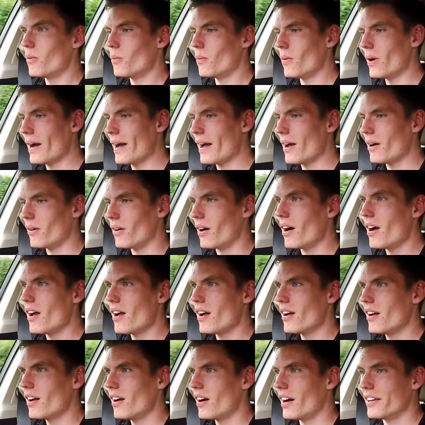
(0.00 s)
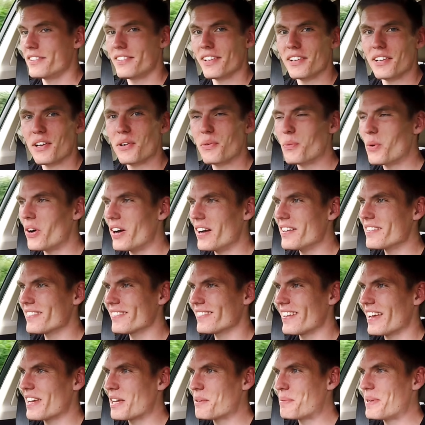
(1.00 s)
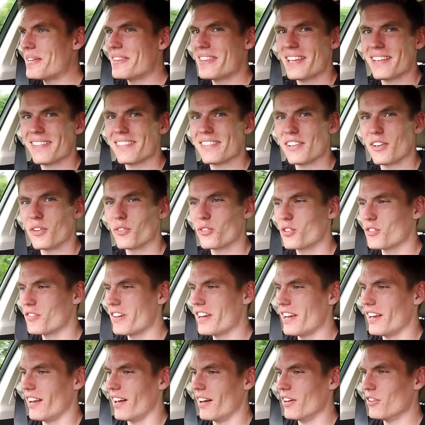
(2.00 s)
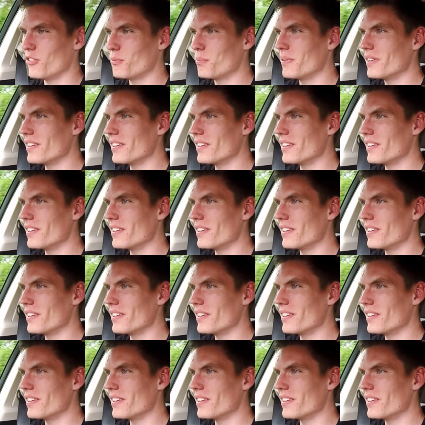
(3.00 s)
Wow! I don't know why it's taken me this long to realise,